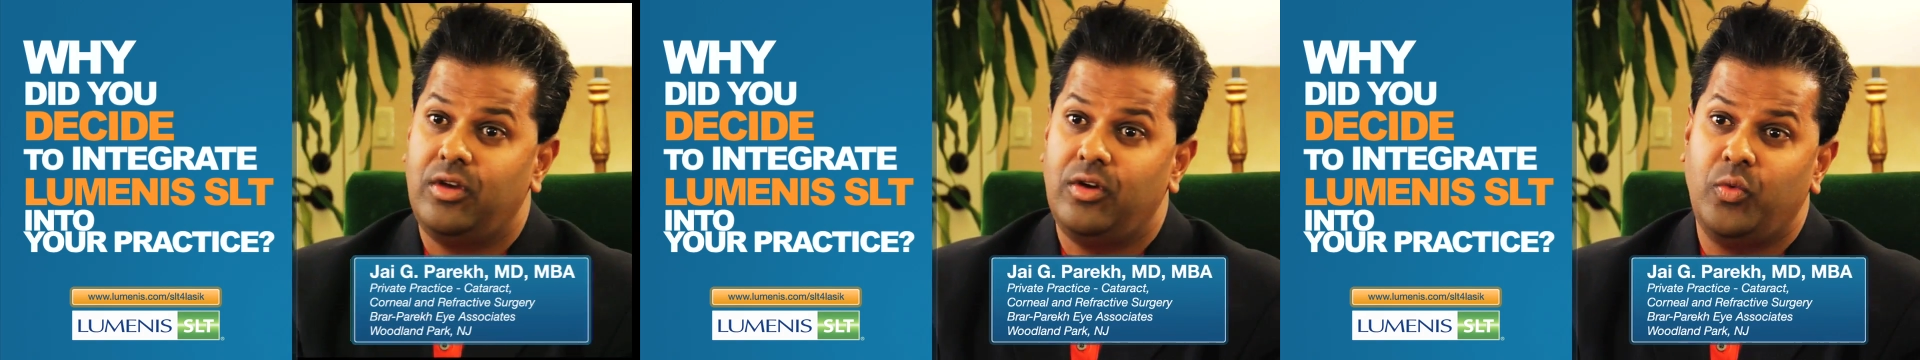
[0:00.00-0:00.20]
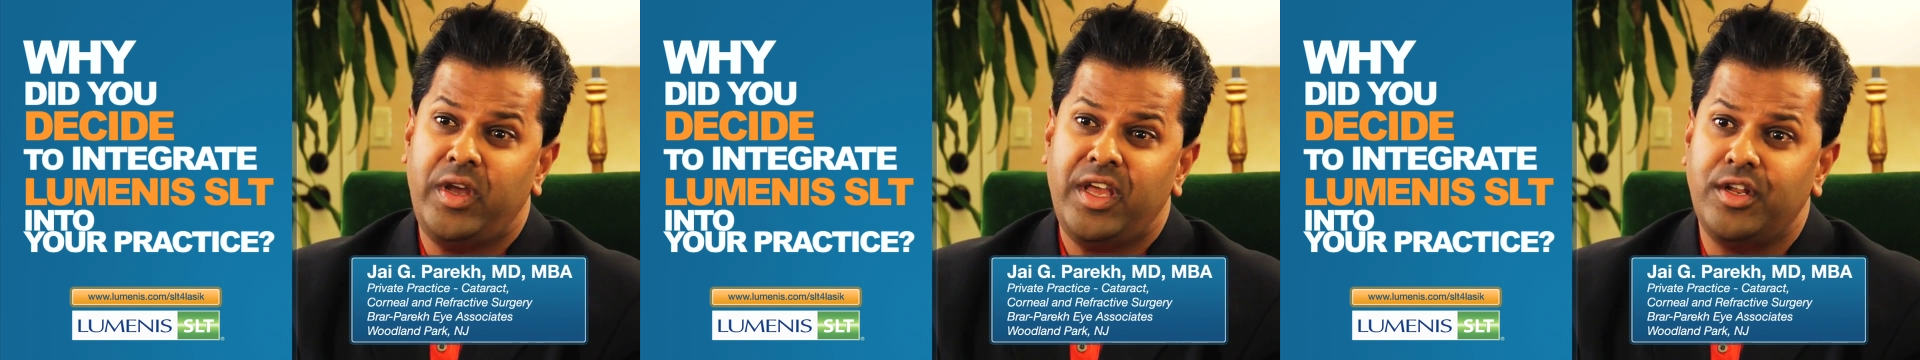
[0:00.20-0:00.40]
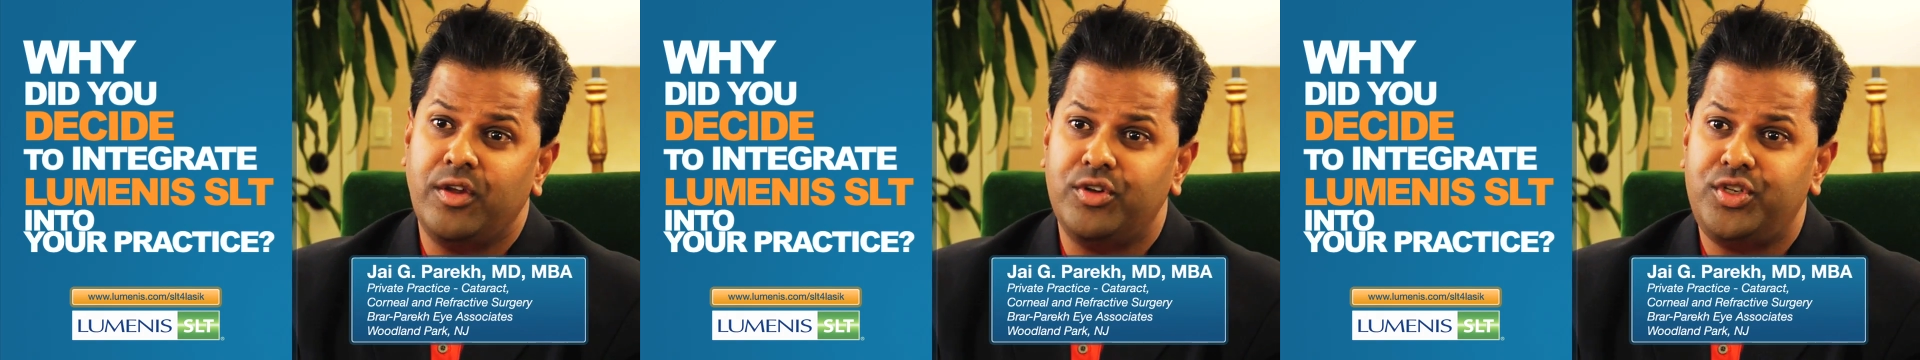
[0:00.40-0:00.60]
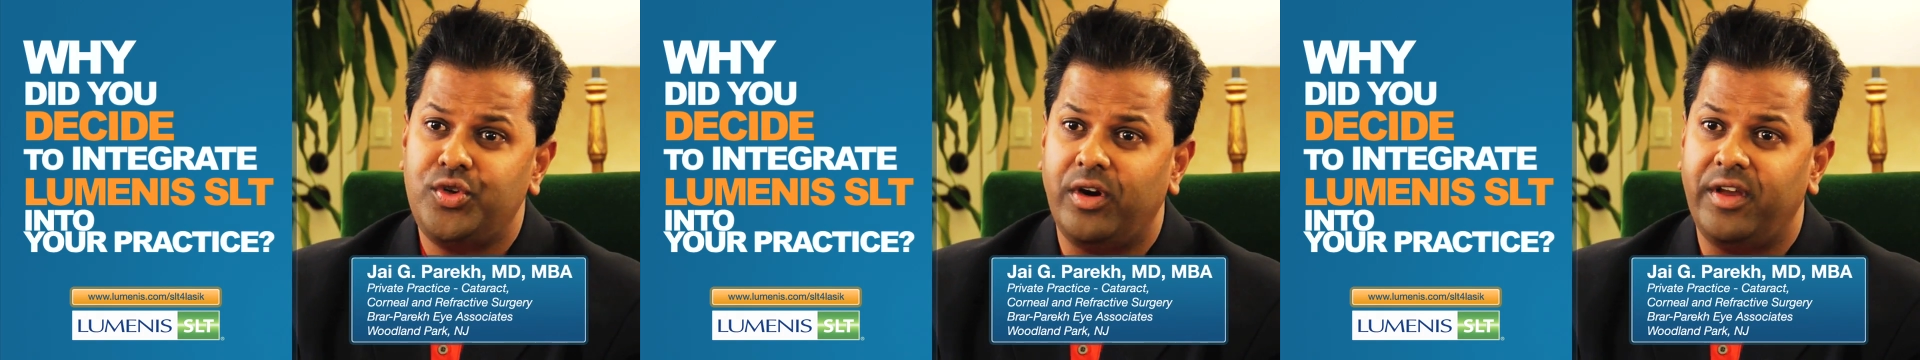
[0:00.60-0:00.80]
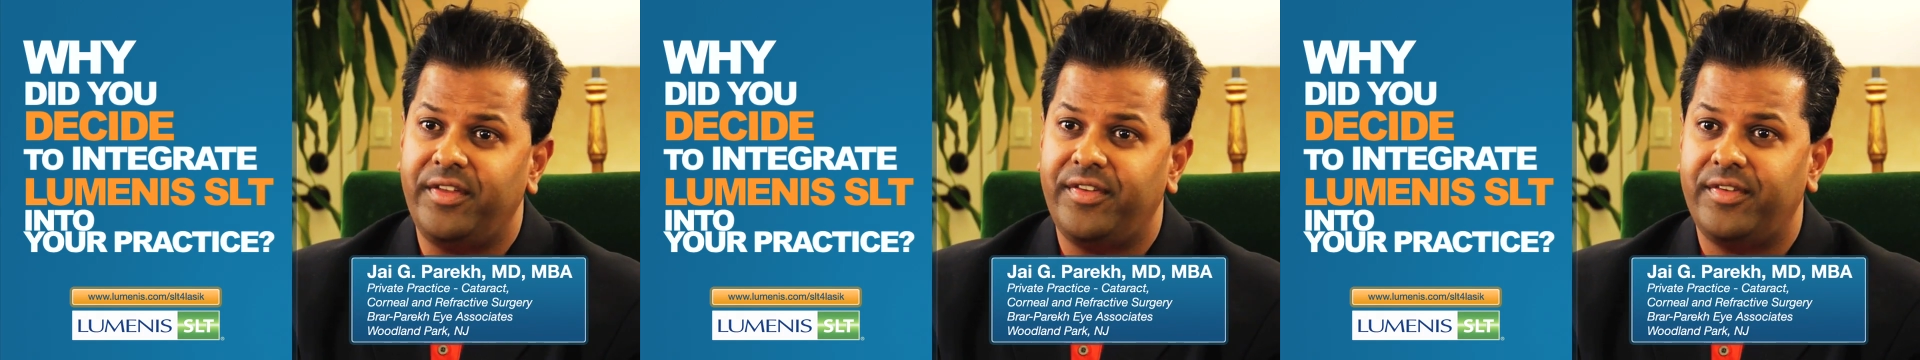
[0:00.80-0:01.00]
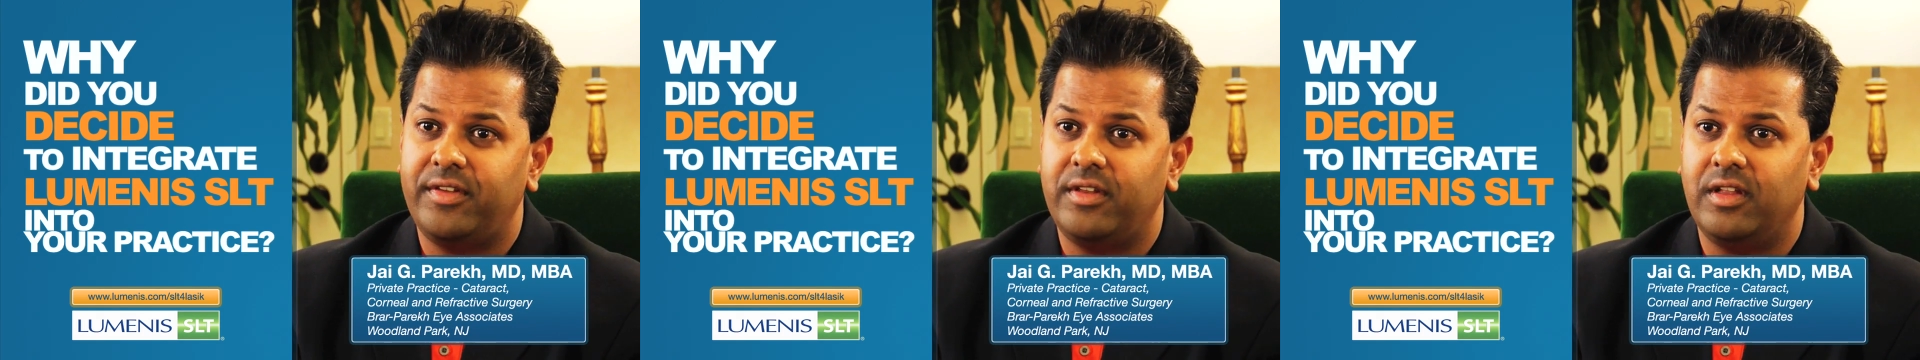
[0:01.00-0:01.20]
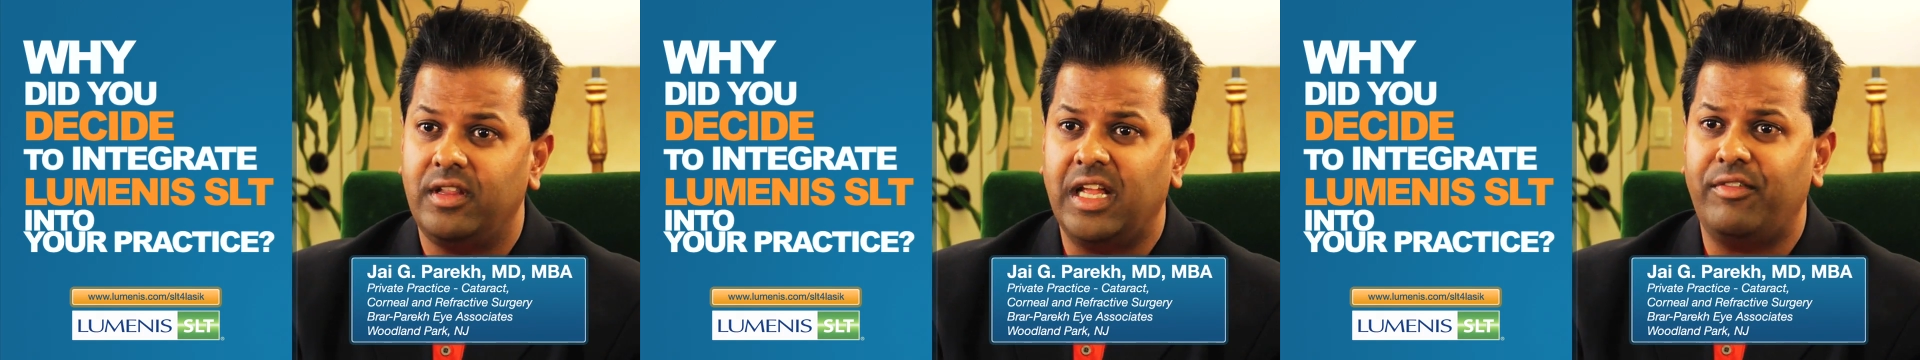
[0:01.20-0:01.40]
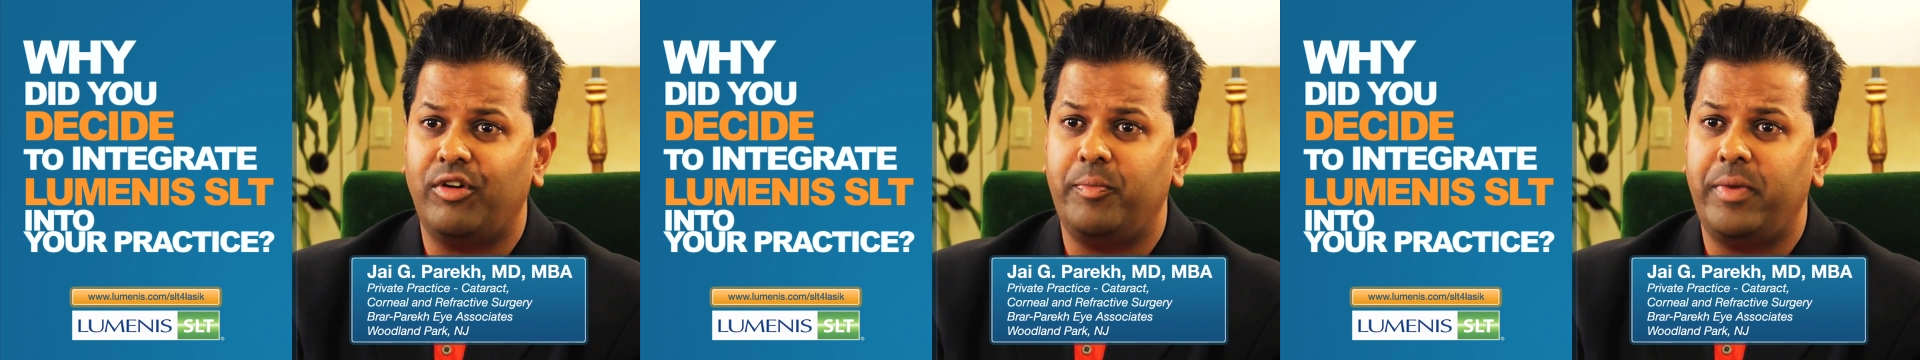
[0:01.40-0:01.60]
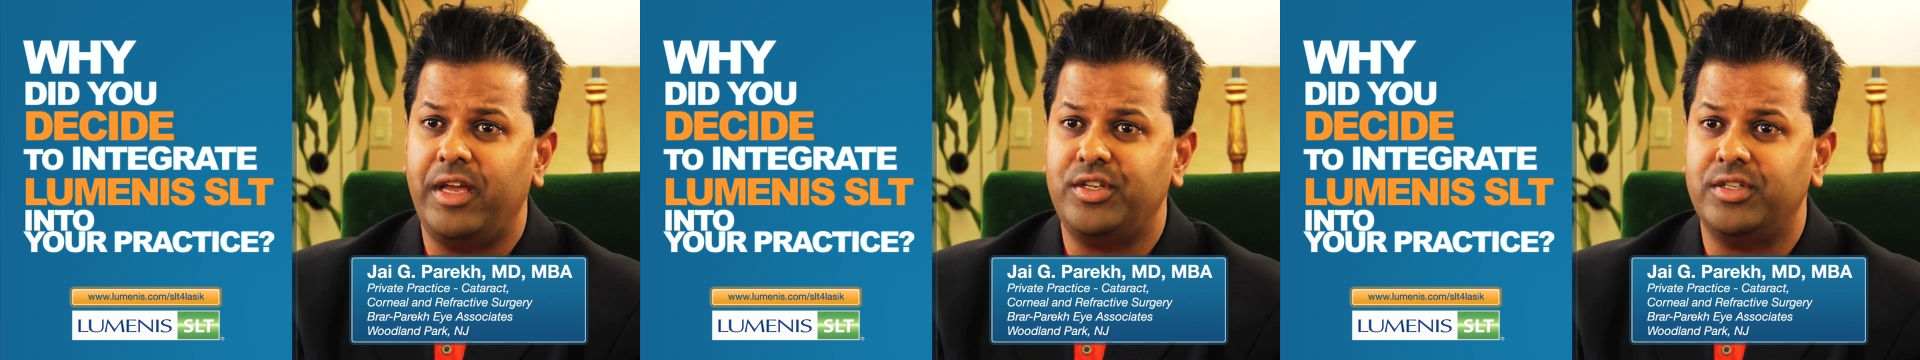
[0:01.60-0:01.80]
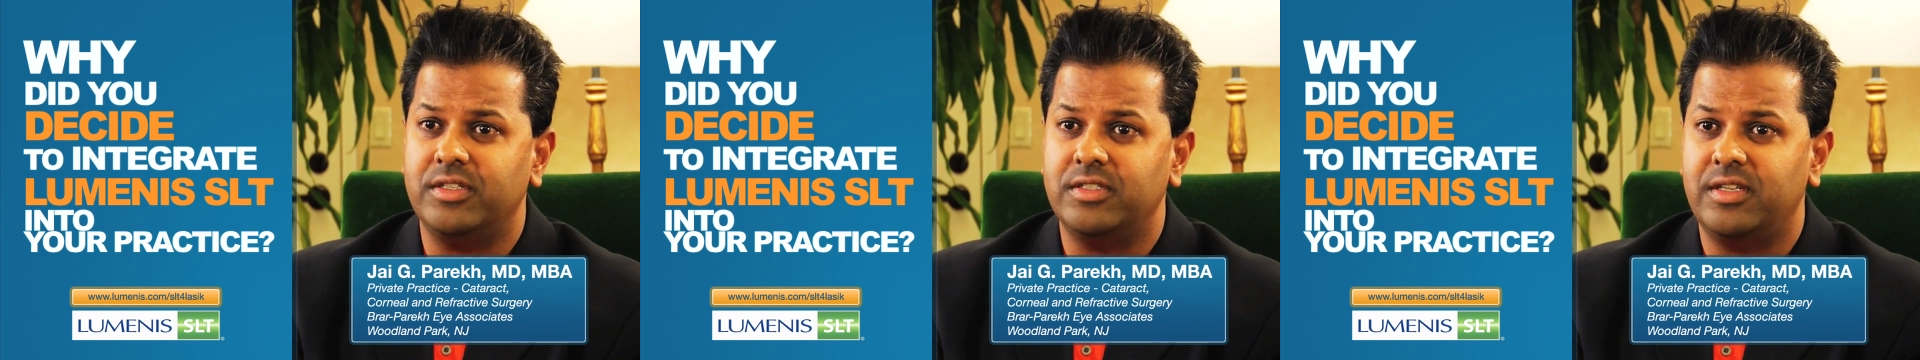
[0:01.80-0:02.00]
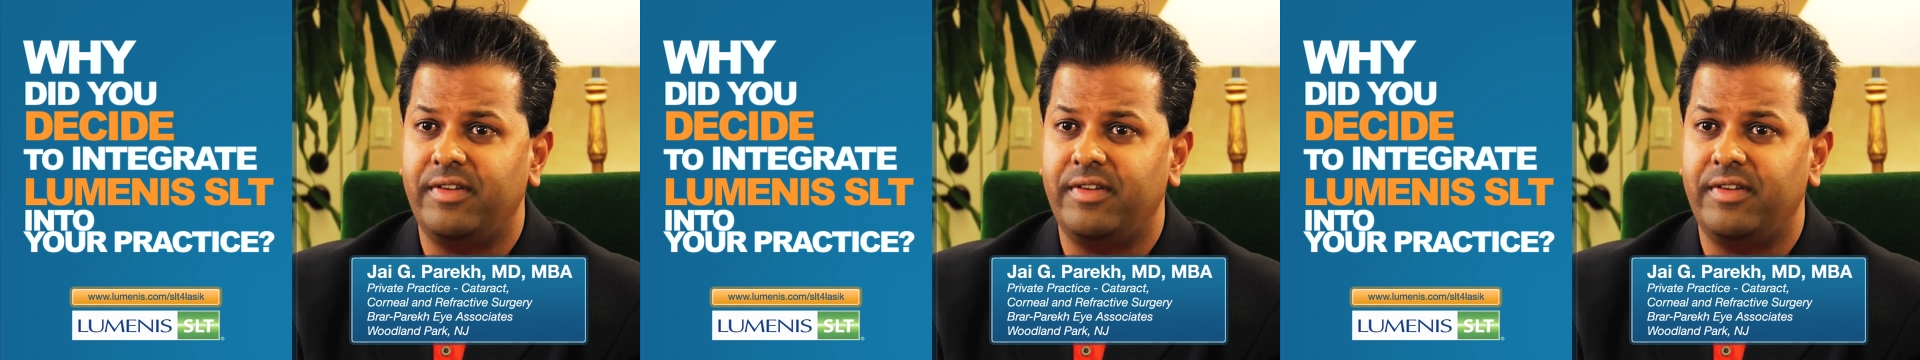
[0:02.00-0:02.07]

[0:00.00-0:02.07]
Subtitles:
We had no choice. A lot of our patients